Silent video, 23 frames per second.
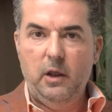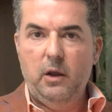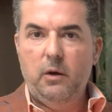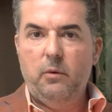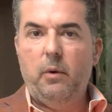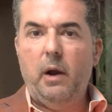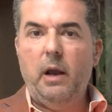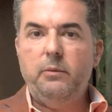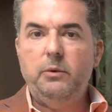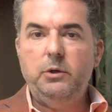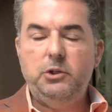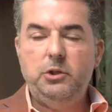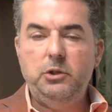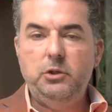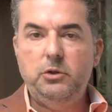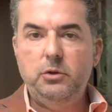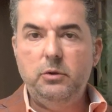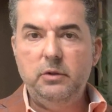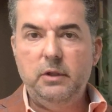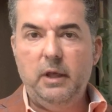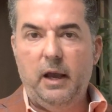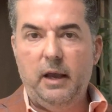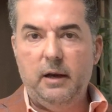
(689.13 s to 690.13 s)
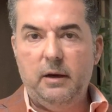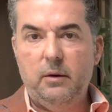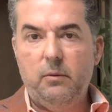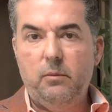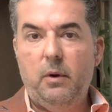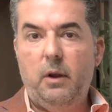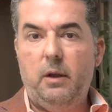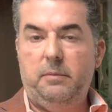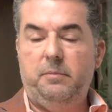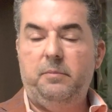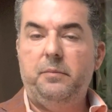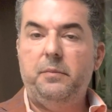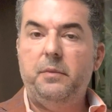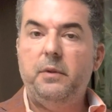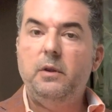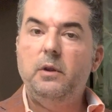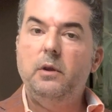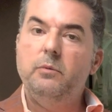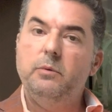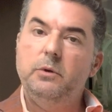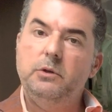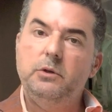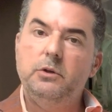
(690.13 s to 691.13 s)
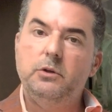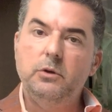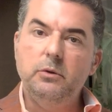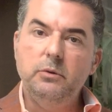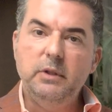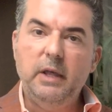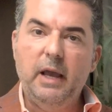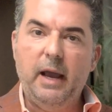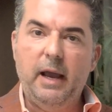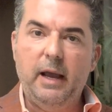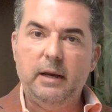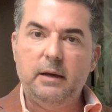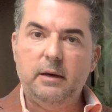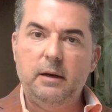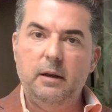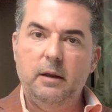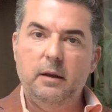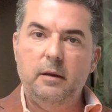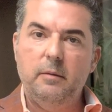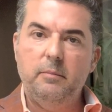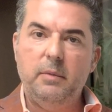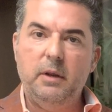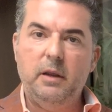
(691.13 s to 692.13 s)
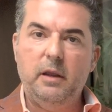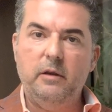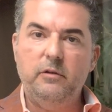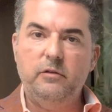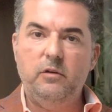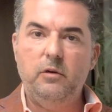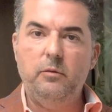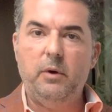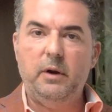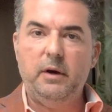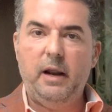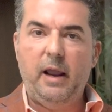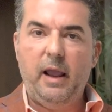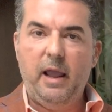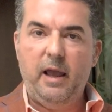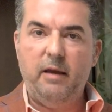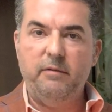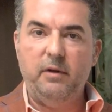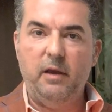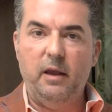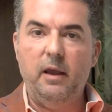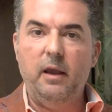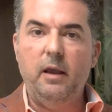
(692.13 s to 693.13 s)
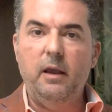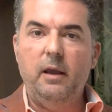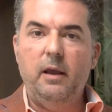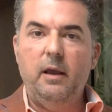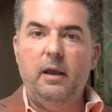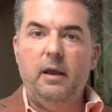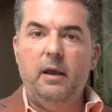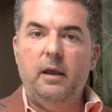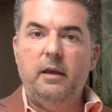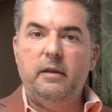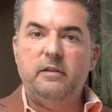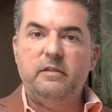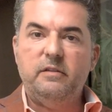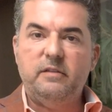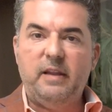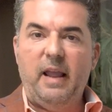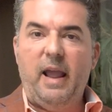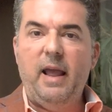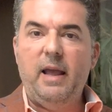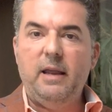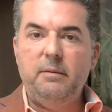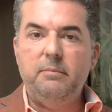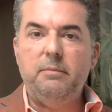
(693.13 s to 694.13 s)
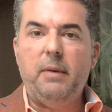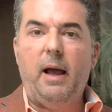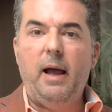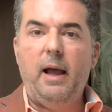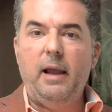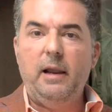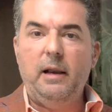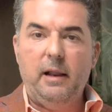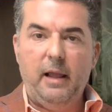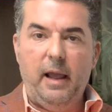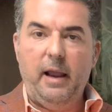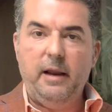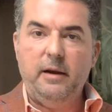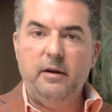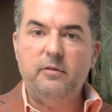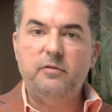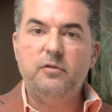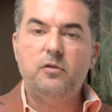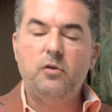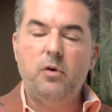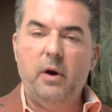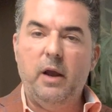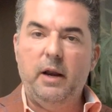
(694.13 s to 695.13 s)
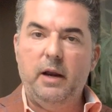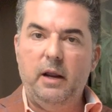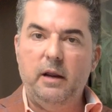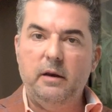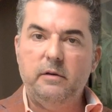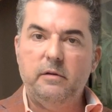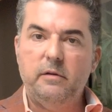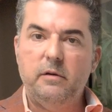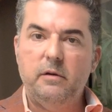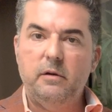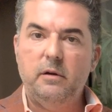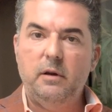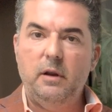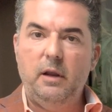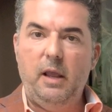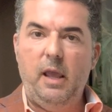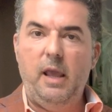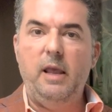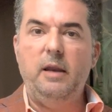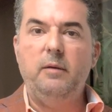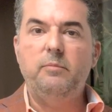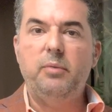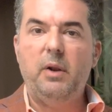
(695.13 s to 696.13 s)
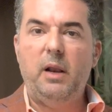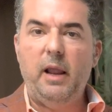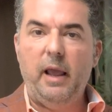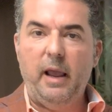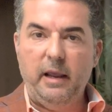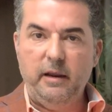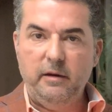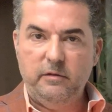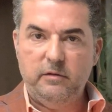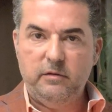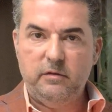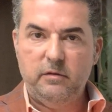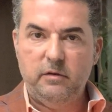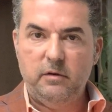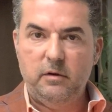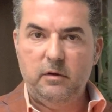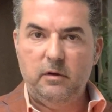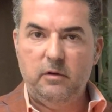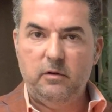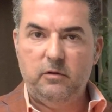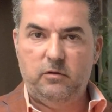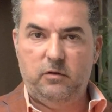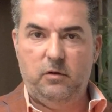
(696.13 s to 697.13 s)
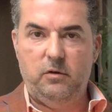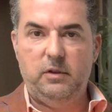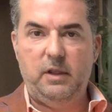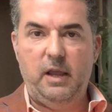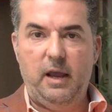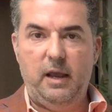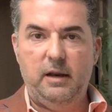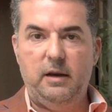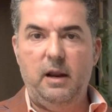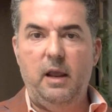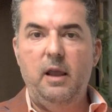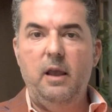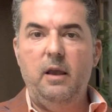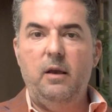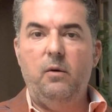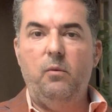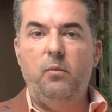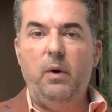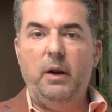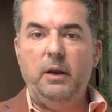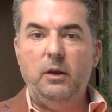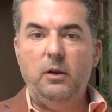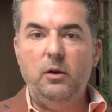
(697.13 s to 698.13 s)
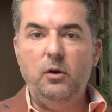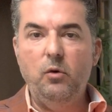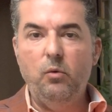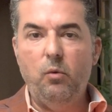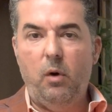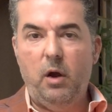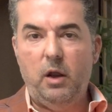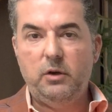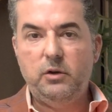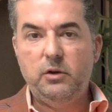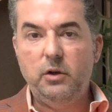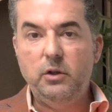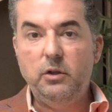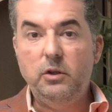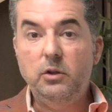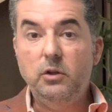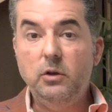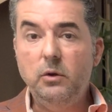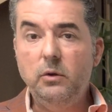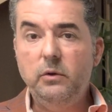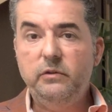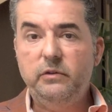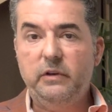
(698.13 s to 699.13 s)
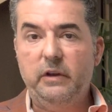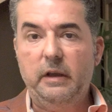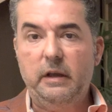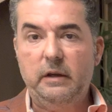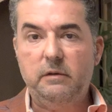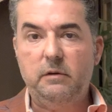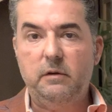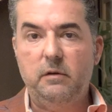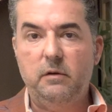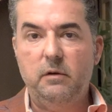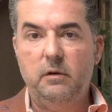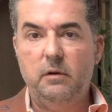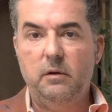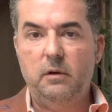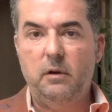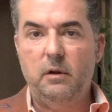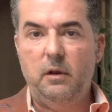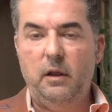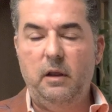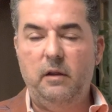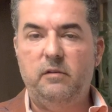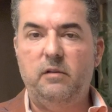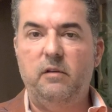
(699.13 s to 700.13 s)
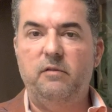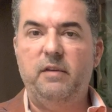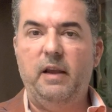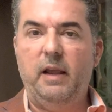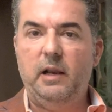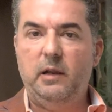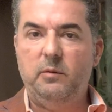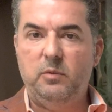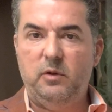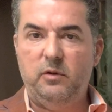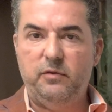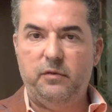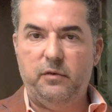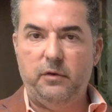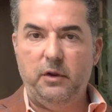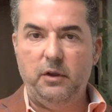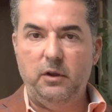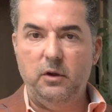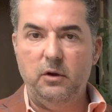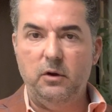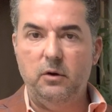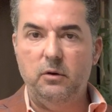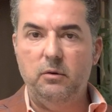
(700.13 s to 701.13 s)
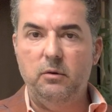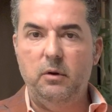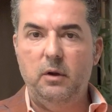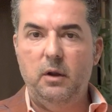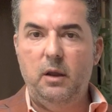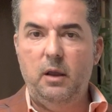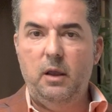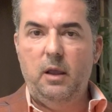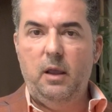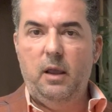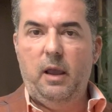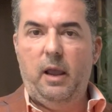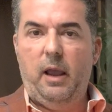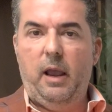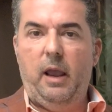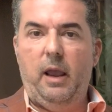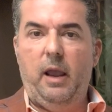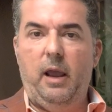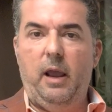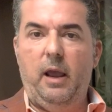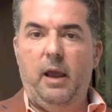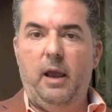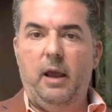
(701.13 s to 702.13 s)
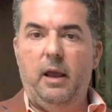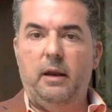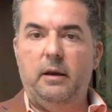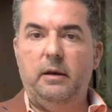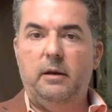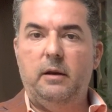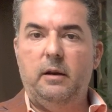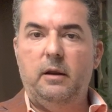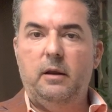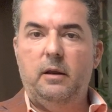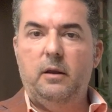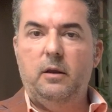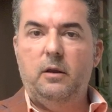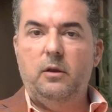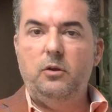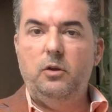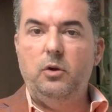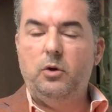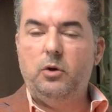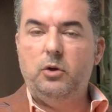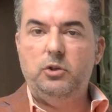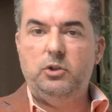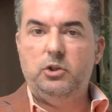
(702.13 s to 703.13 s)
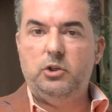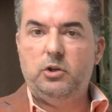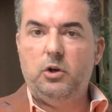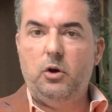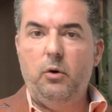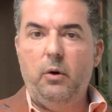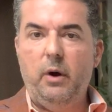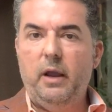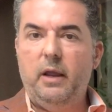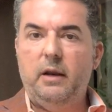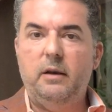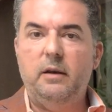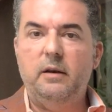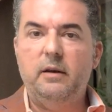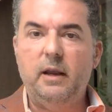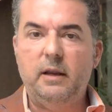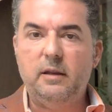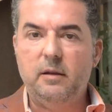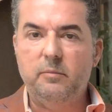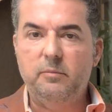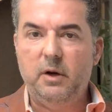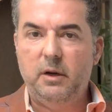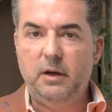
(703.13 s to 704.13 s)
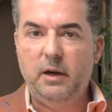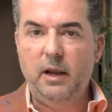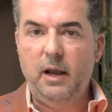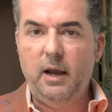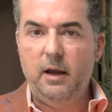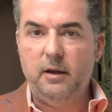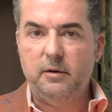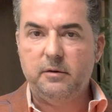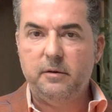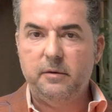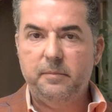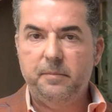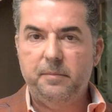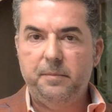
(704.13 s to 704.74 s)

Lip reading: why would you do that? Well, you would do that because you want to have a standby line of credit in place so that when you want to use it, it's available for you and you could just go ahead and take the money out.